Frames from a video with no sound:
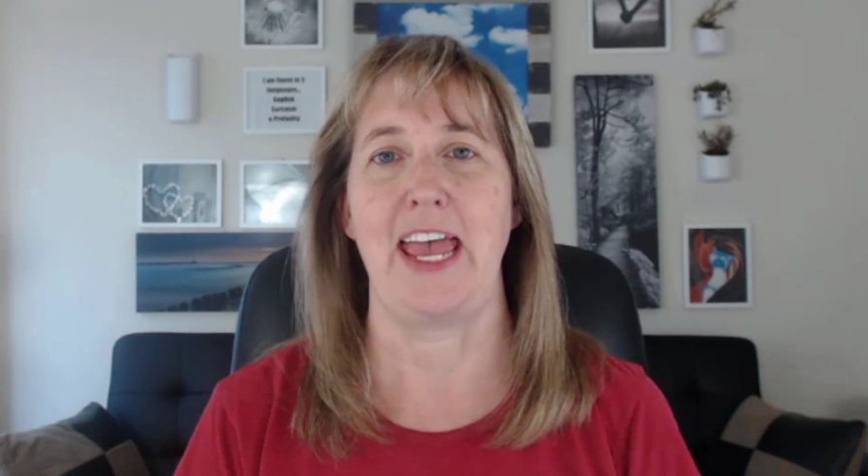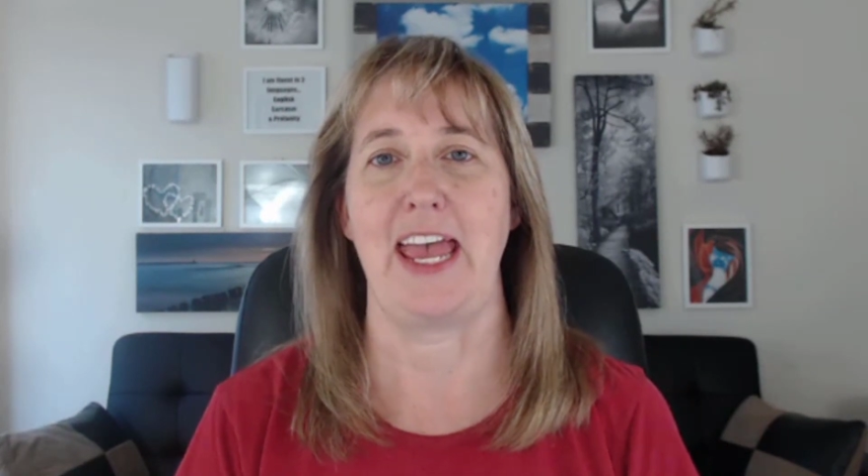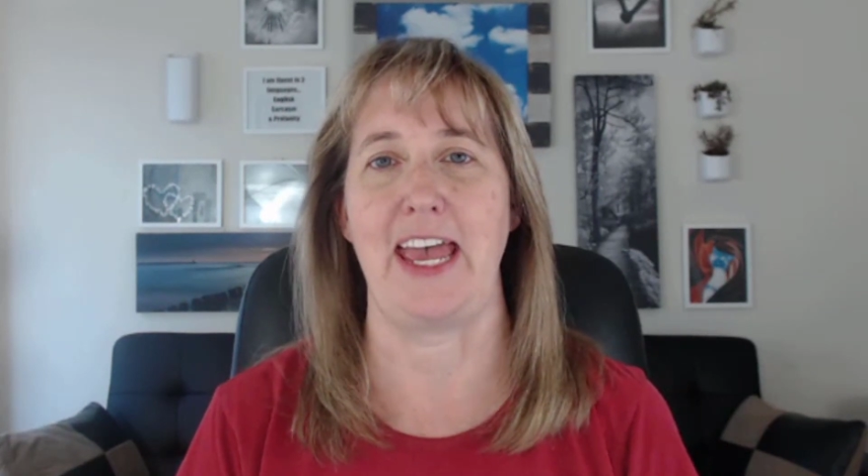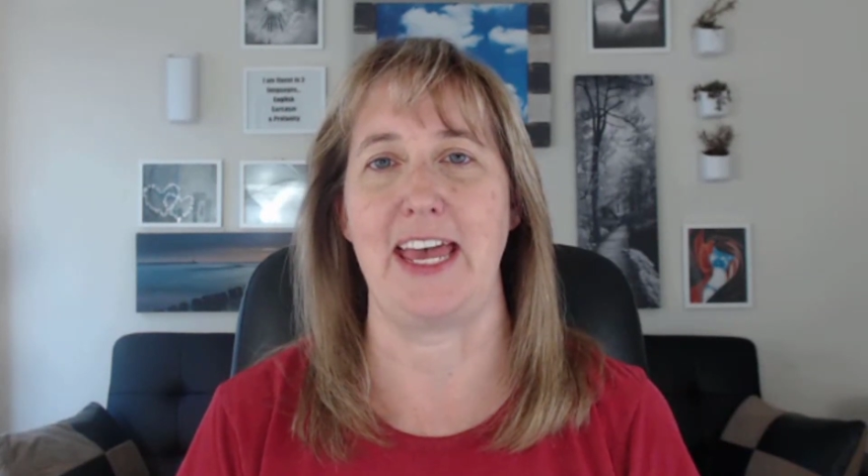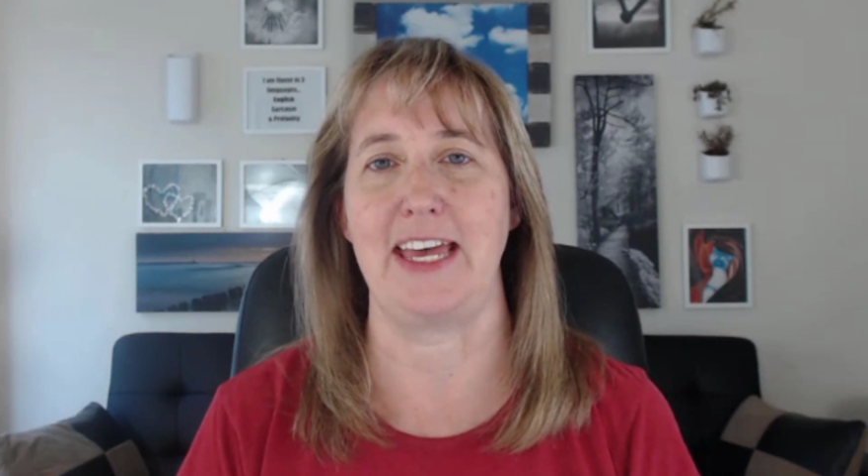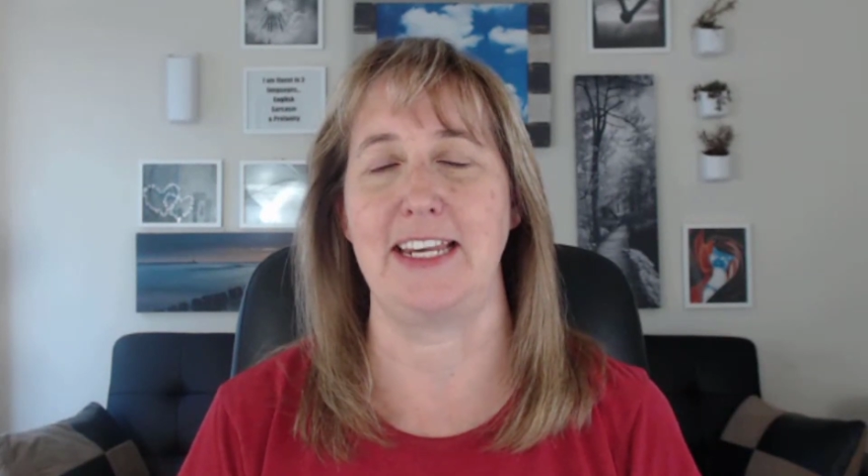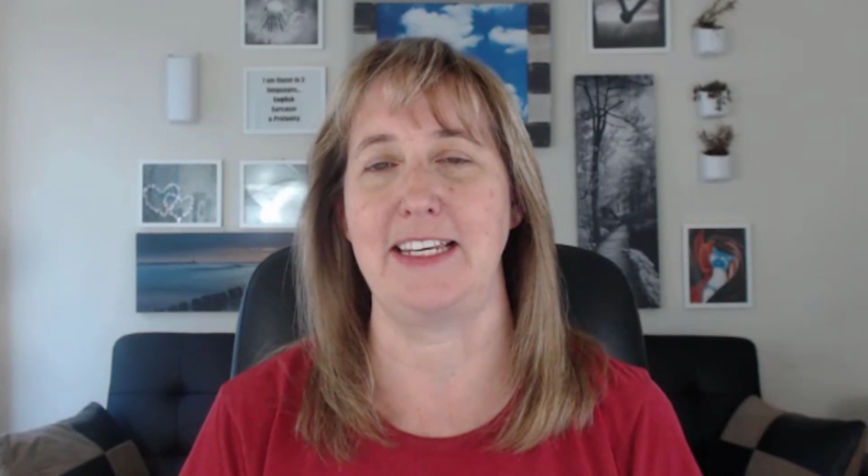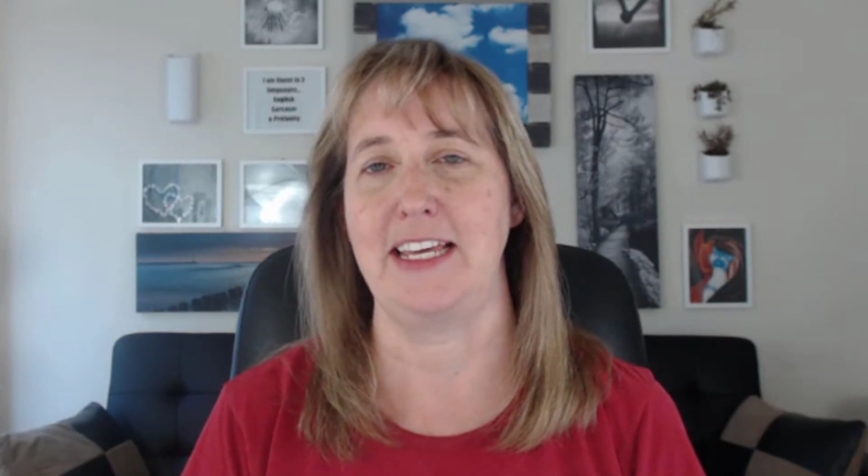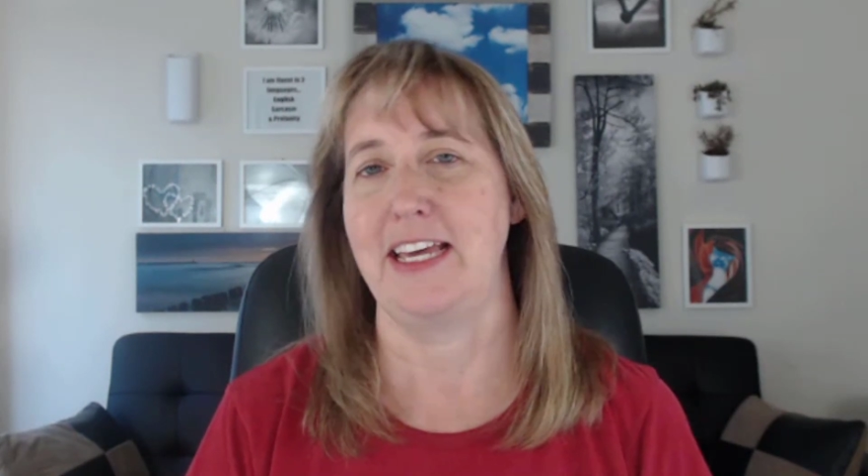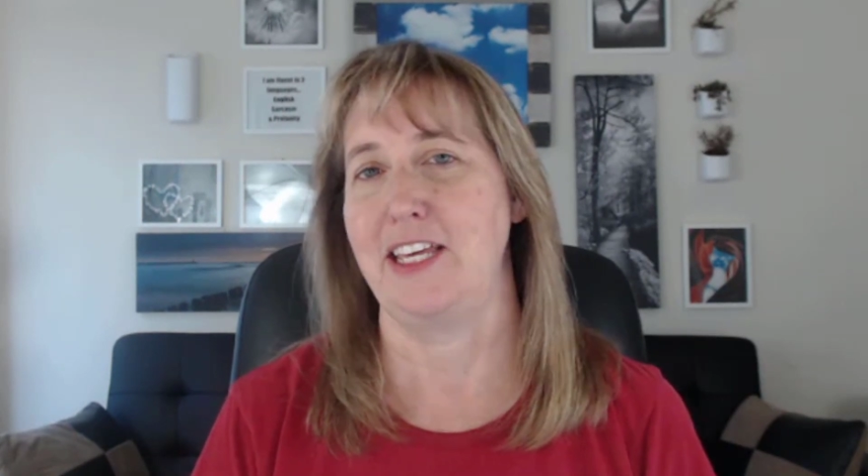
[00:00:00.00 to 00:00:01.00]

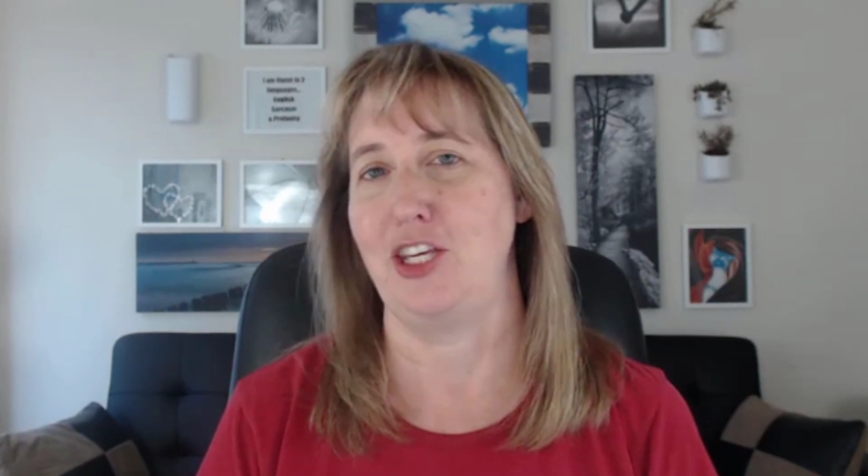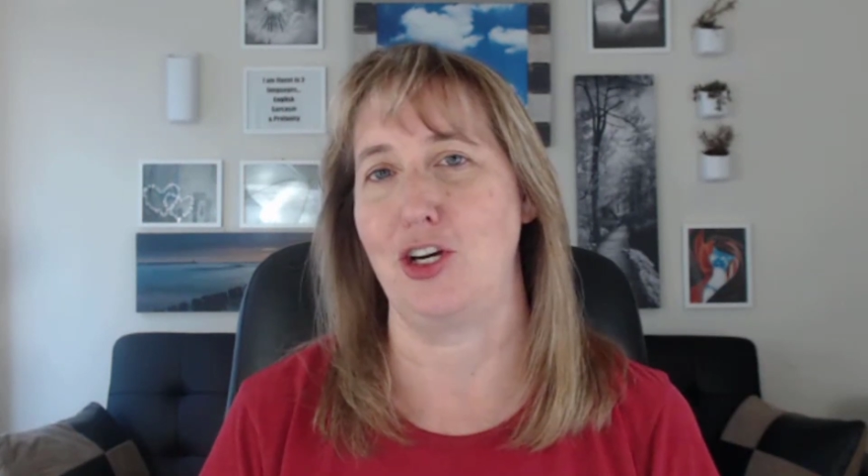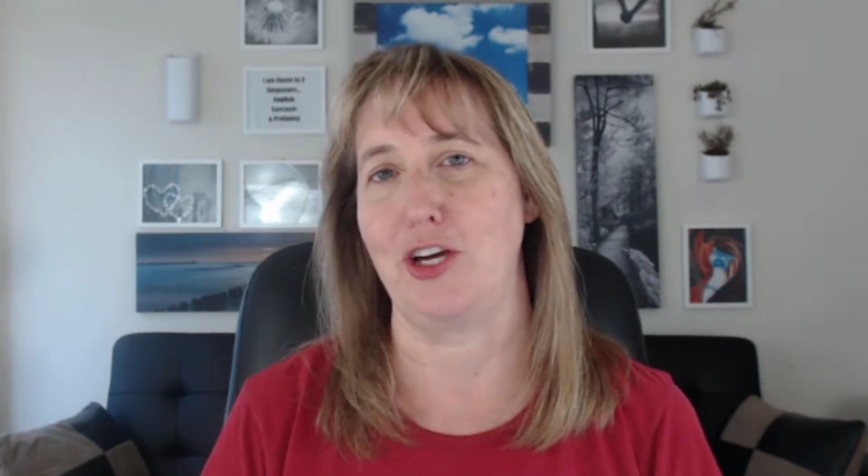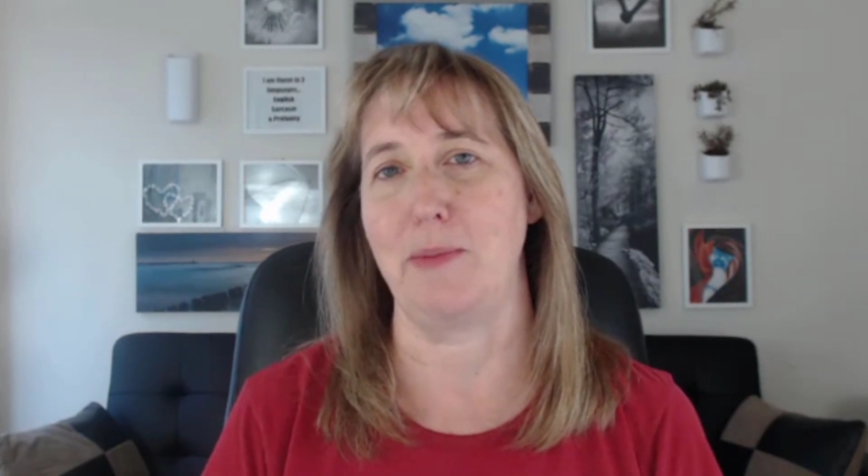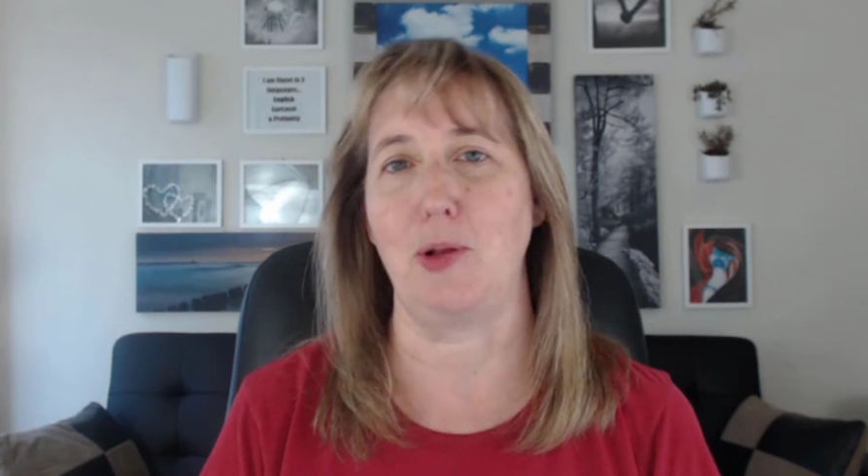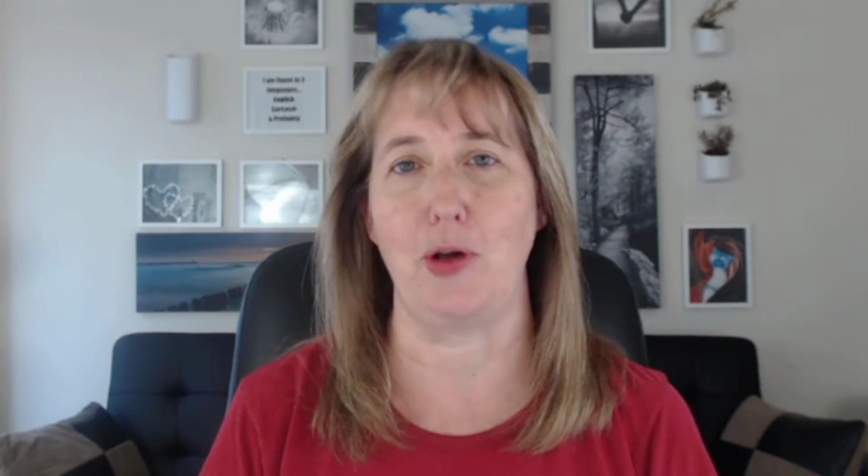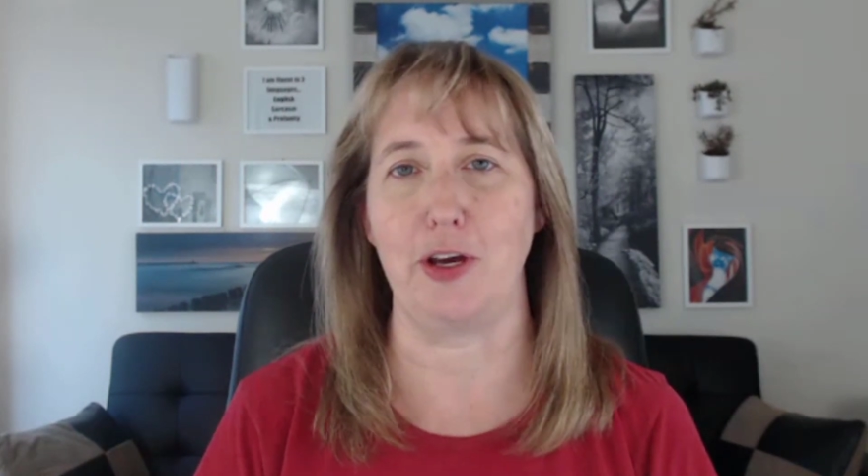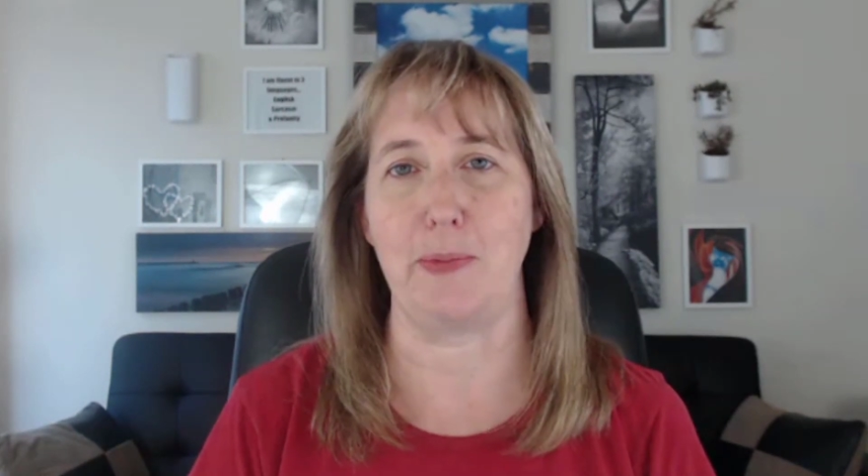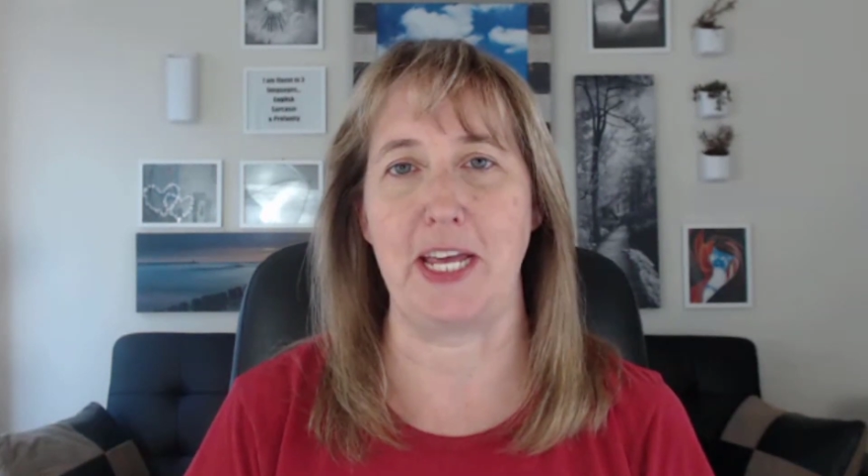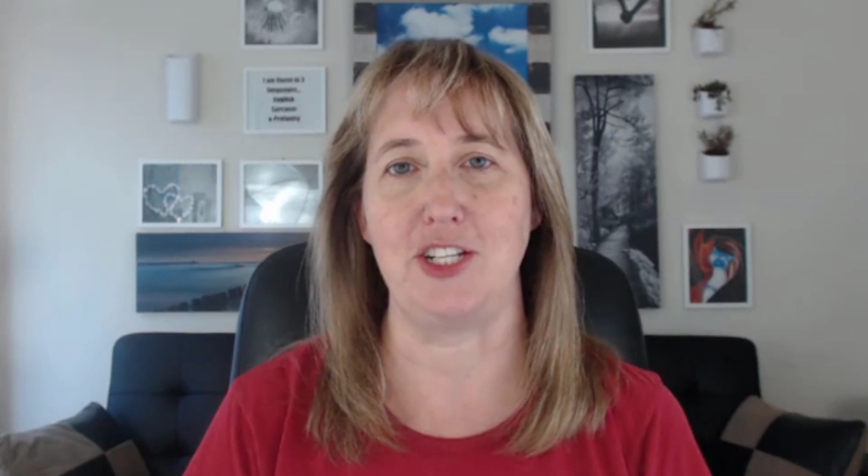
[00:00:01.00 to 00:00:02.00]
and your
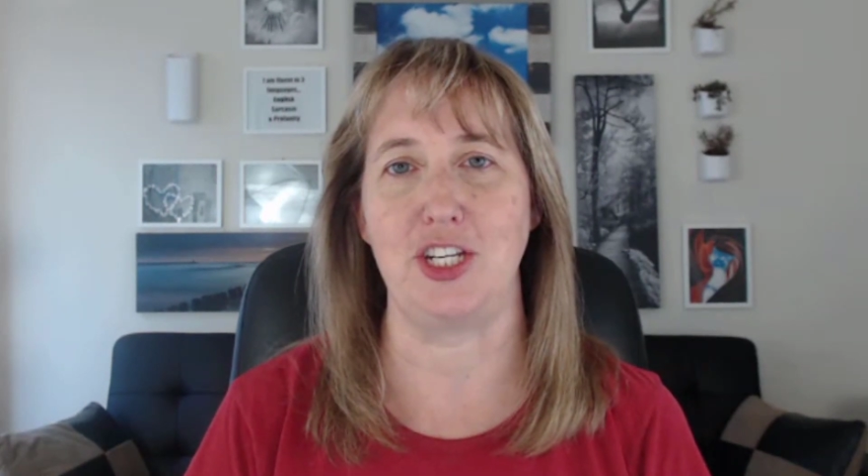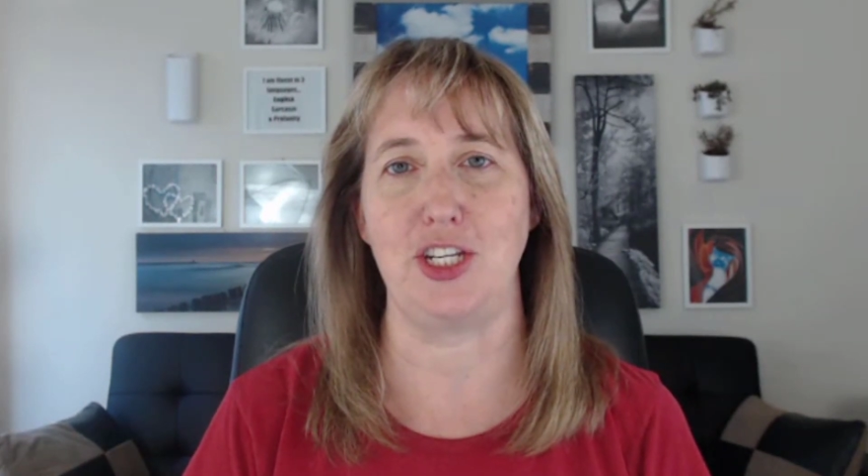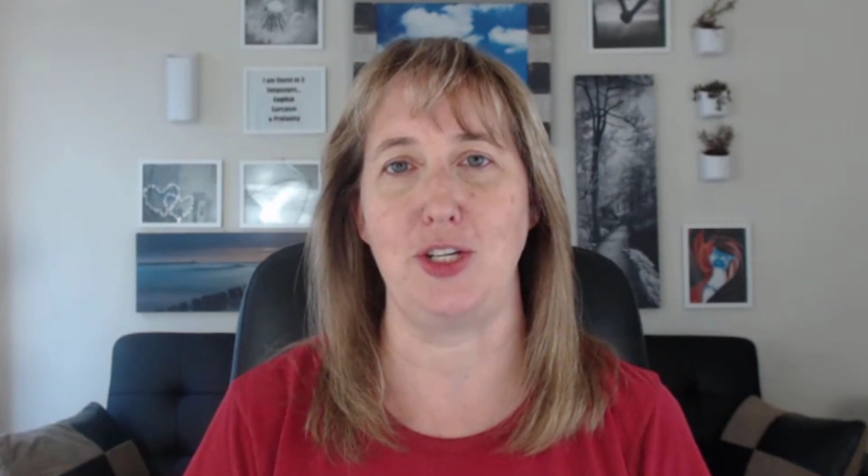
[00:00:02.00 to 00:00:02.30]
employer pays you to